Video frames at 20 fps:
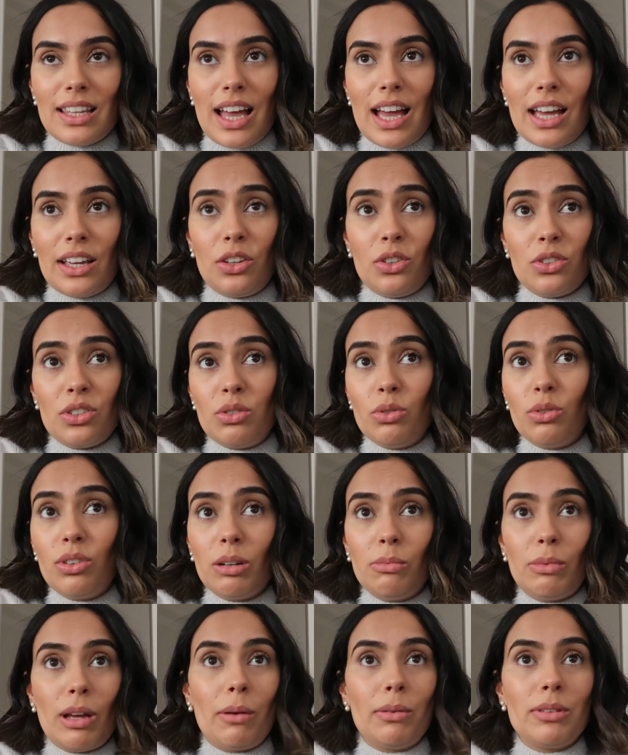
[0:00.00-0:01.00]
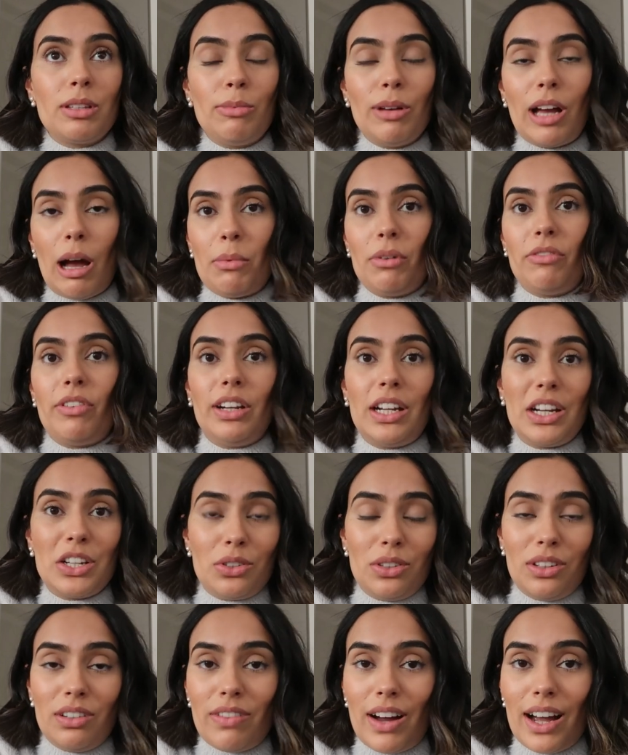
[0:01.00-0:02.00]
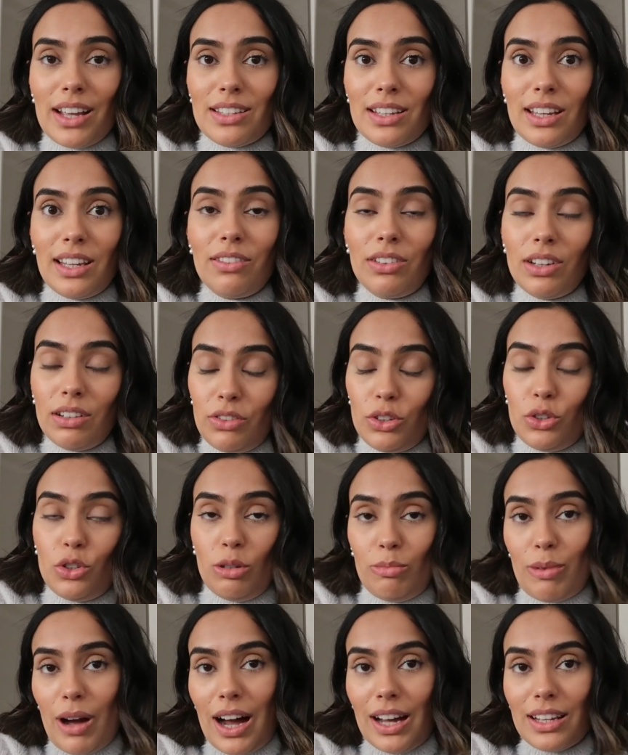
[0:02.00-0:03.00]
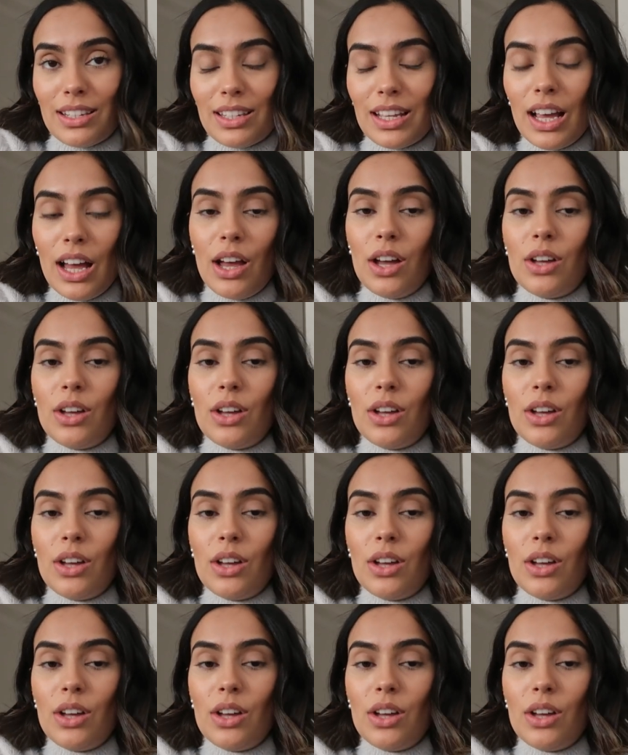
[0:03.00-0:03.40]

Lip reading: Like, you're still going to be able to become a financial advisor even if you do pass.